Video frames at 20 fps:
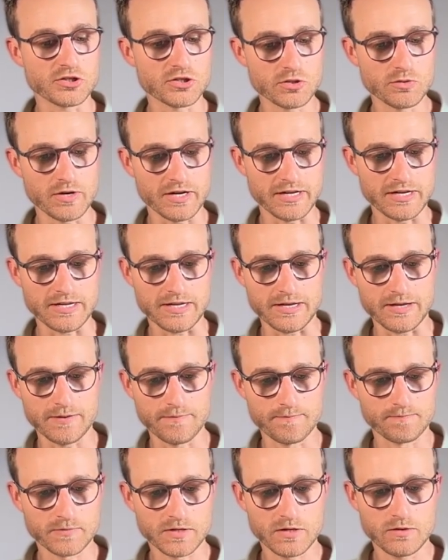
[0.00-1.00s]
doing
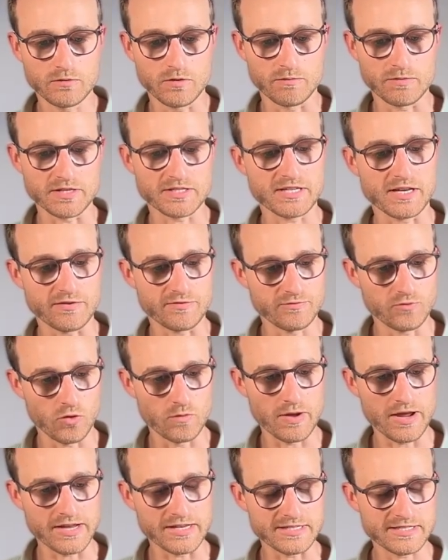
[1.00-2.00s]
here, when we say
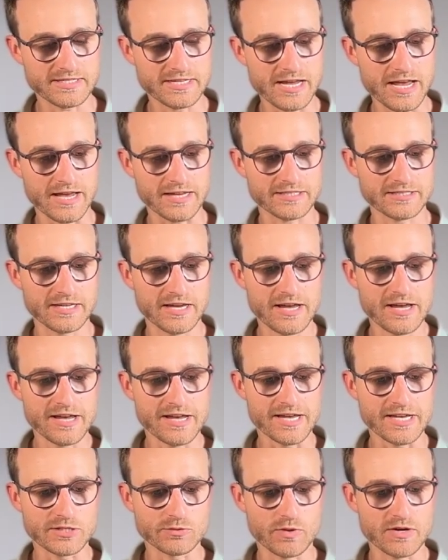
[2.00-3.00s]
format as text,
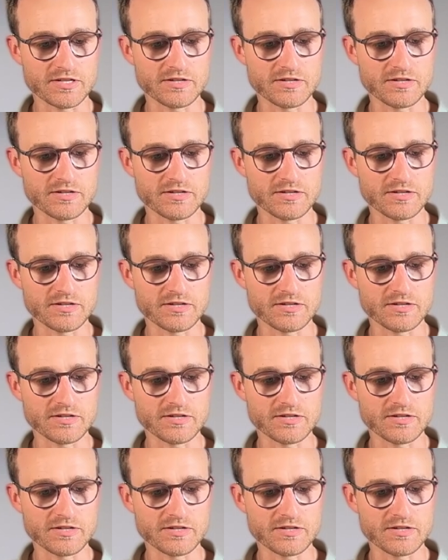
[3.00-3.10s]
is we're